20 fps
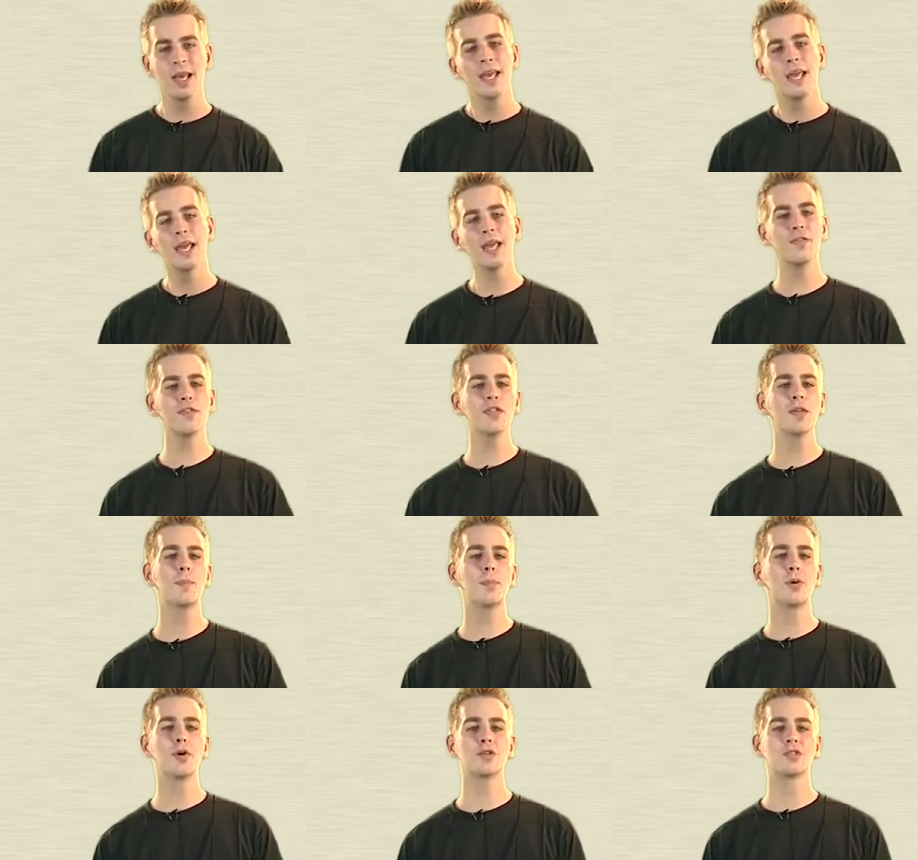If the
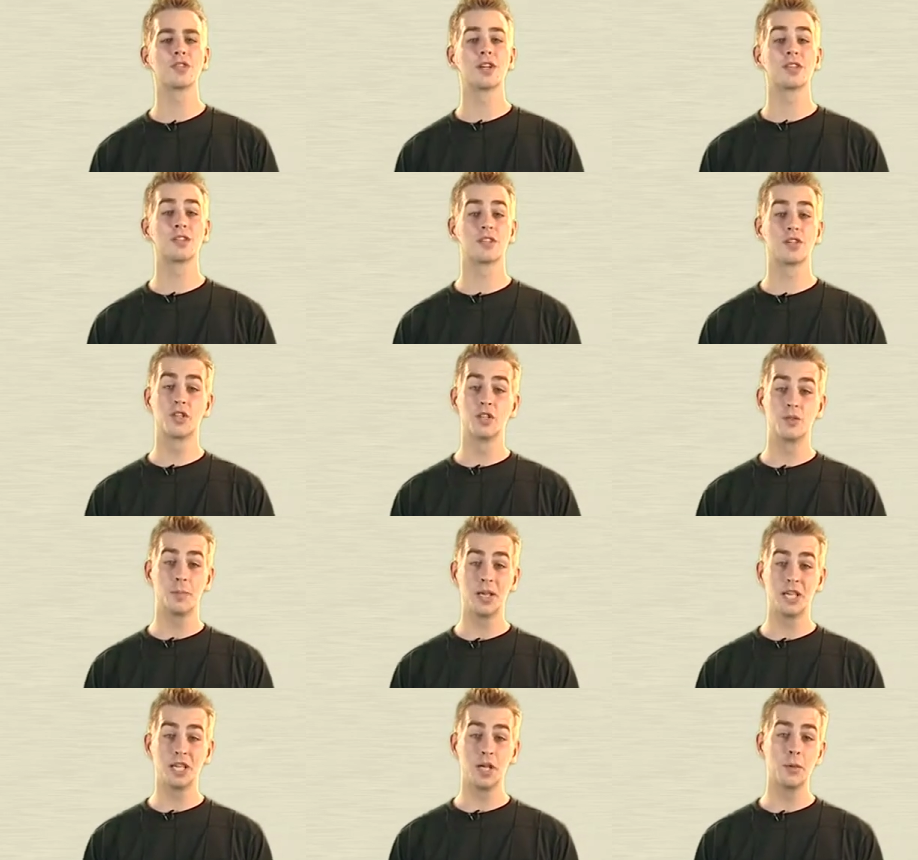product
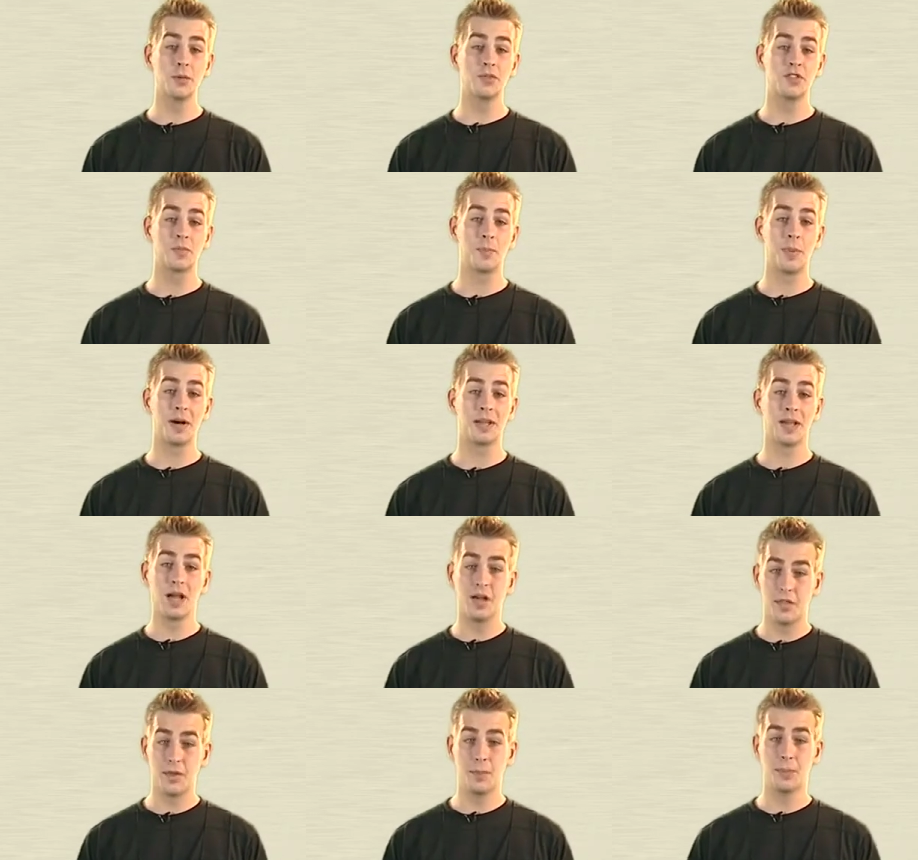could be used by
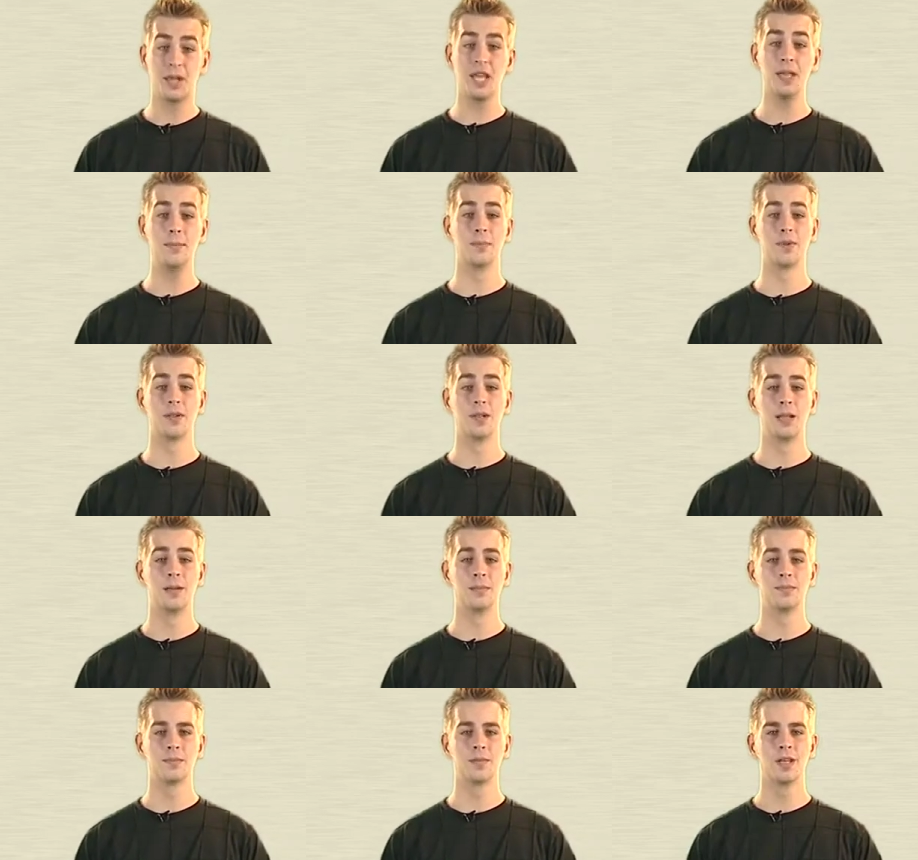other people,